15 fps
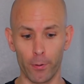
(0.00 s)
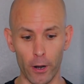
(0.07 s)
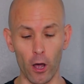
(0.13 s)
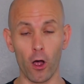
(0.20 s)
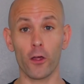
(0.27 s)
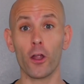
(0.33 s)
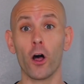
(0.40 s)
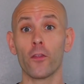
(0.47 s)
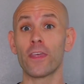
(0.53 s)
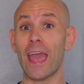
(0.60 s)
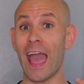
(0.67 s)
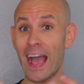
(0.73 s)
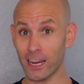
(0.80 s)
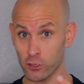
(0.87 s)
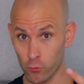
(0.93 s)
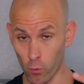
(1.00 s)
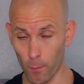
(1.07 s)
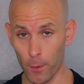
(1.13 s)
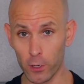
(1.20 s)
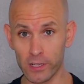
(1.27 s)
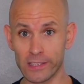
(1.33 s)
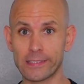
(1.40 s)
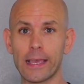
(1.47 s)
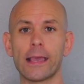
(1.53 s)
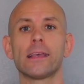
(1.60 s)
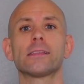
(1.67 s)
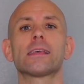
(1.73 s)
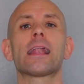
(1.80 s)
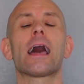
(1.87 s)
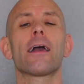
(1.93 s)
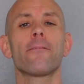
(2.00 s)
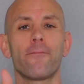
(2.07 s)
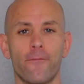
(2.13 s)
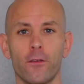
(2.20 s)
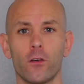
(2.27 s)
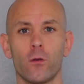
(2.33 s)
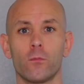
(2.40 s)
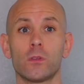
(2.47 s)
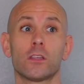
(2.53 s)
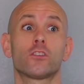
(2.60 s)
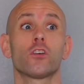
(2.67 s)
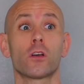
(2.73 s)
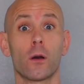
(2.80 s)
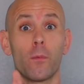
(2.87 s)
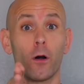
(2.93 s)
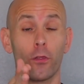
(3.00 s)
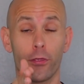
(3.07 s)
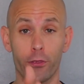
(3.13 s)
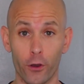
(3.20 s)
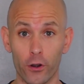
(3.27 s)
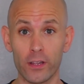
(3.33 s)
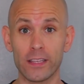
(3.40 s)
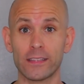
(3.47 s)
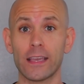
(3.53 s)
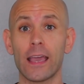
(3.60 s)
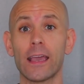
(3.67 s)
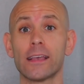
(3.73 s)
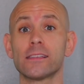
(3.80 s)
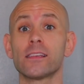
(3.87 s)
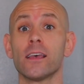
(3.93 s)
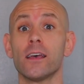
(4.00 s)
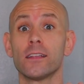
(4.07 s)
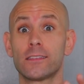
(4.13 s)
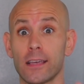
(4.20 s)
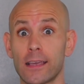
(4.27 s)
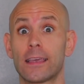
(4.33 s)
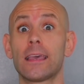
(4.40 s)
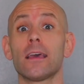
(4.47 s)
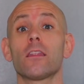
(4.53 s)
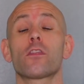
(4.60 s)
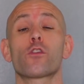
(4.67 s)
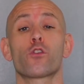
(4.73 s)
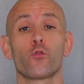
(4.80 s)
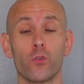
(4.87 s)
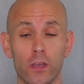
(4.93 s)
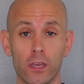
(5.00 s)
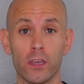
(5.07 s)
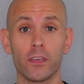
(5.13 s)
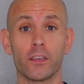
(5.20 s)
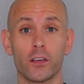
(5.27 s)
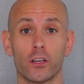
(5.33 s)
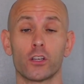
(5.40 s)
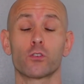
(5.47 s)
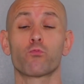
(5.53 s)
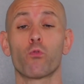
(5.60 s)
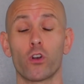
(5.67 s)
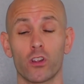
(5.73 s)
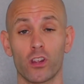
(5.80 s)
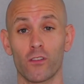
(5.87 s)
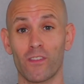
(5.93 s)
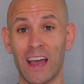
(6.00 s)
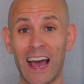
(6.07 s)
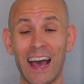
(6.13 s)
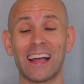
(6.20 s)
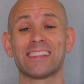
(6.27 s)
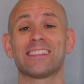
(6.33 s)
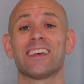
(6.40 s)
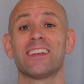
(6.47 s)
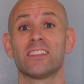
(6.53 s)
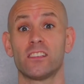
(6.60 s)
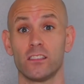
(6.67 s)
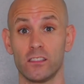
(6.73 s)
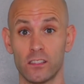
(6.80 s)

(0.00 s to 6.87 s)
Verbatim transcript: But all in all, the actual amount of days that I filmed, it took about 30 days to get three years worth of content